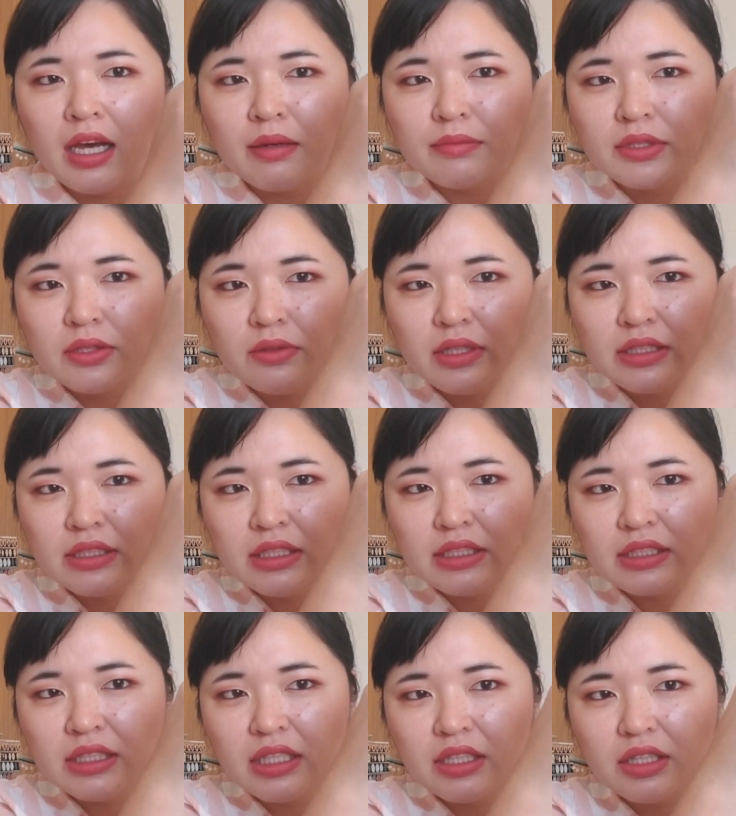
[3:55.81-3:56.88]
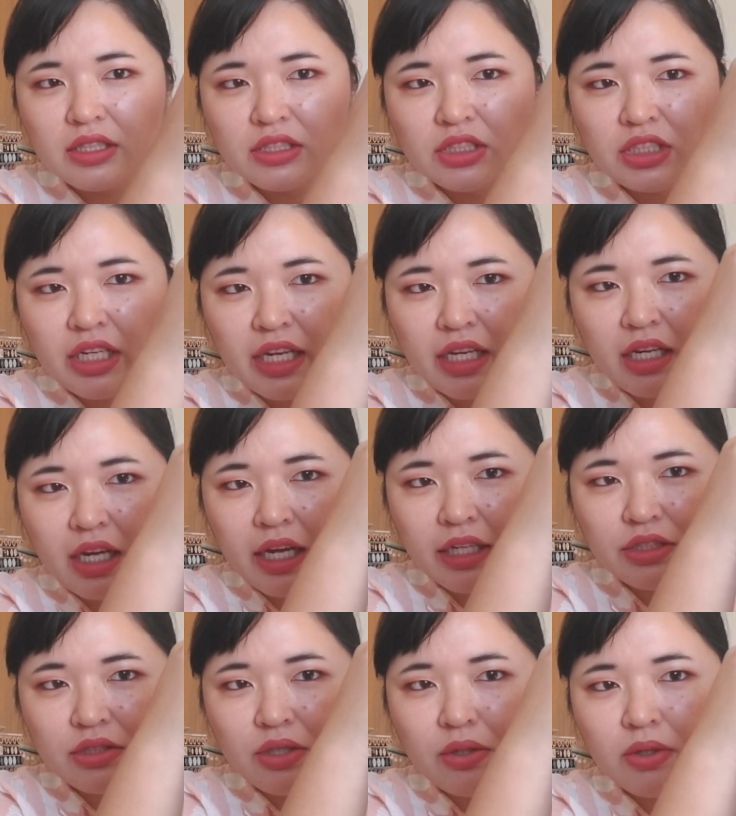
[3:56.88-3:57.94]
So this is the shade I
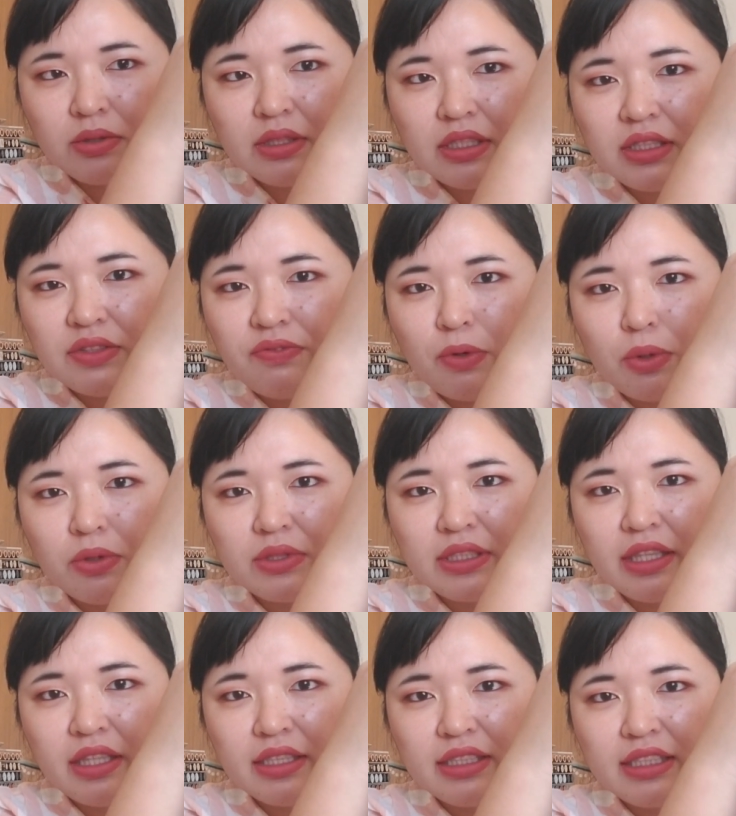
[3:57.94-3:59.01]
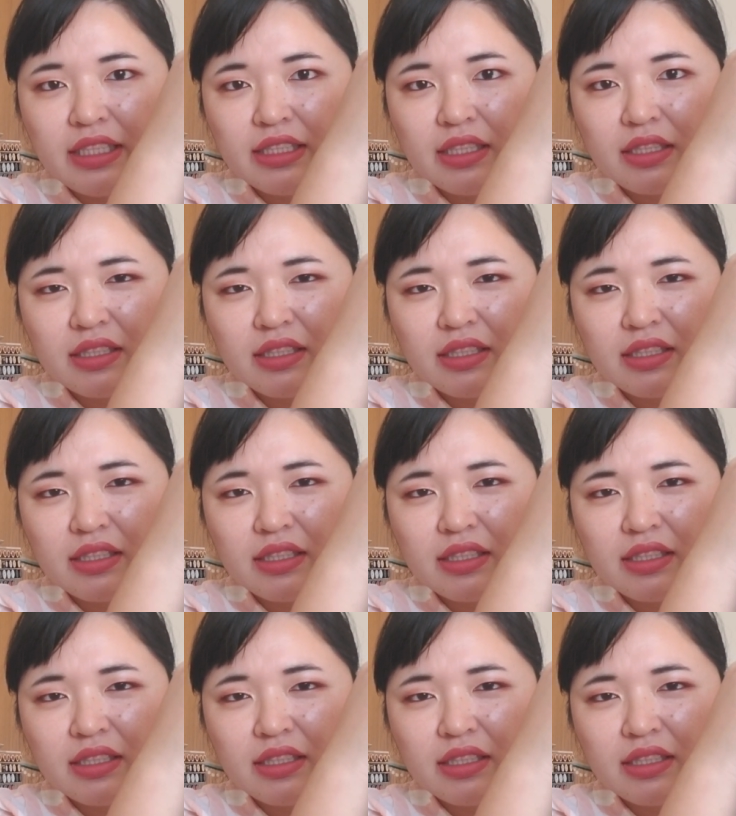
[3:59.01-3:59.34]
chose. It's Photosynthesex.